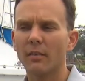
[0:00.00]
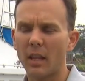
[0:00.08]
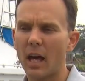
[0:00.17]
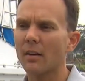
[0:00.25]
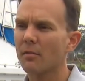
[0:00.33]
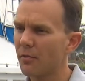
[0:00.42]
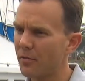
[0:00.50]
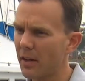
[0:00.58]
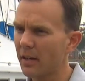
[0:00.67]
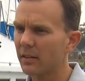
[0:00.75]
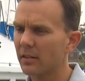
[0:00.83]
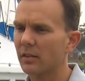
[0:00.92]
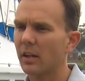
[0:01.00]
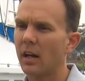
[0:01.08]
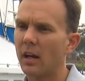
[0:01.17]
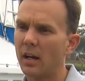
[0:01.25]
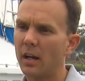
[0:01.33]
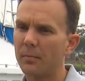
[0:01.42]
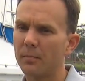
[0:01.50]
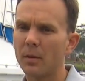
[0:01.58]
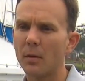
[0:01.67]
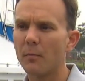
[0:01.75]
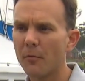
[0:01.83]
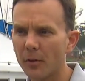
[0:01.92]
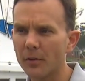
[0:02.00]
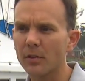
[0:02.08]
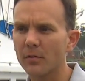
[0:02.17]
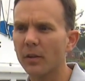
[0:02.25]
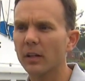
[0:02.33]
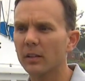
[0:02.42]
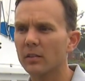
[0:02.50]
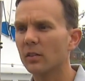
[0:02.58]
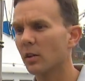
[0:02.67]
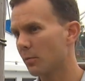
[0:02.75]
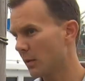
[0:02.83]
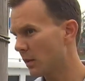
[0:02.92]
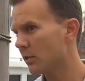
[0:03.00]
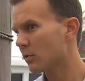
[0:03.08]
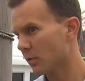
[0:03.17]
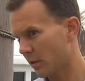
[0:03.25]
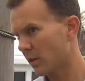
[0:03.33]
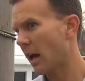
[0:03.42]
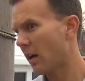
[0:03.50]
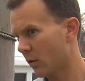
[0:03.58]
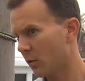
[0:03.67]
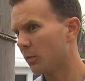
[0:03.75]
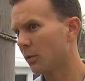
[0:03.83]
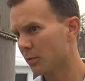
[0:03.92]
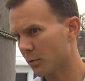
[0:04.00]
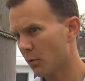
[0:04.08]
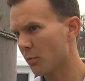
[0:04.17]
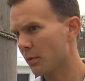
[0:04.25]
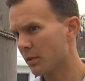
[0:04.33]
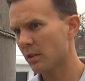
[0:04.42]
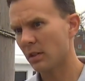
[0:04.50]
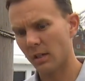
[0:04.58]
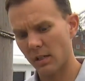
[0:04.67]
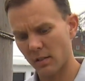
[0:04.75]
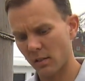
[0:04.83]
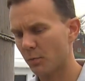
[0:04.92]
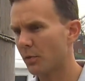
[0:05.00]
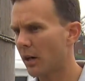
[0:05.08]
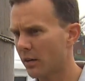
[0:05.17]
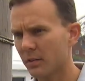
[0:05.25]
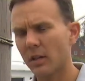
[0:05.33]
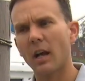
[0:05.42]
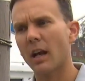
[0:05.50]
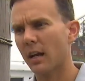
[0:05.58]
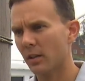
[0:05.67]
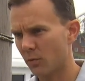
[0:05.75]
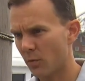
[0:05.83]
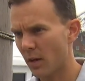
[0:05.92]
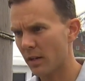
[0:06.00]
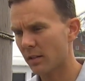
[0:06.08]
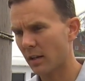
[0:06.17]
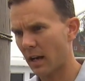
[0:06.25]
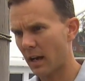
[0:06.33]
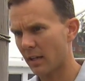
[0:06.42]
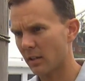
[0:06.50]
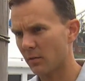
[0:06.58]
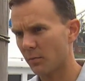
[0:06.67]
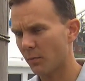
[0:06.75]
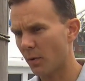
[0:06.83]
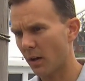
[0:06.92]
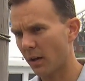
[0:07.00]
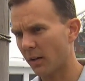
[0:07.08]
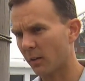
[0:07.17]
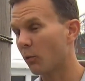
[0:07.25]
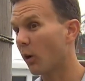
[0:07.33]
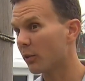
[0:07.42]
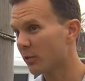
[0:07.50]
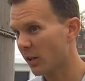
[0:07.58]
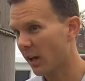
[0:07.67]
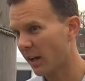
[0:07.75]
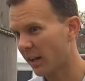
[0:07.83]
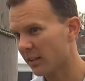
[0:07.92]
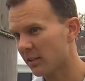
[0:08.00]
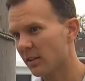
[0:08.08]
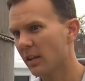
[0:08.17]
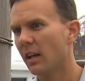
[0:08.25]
a lot of effects. The first effect is going to be these sorts of algal blooms we've been seeing, these brown tides, red tides, rust tides.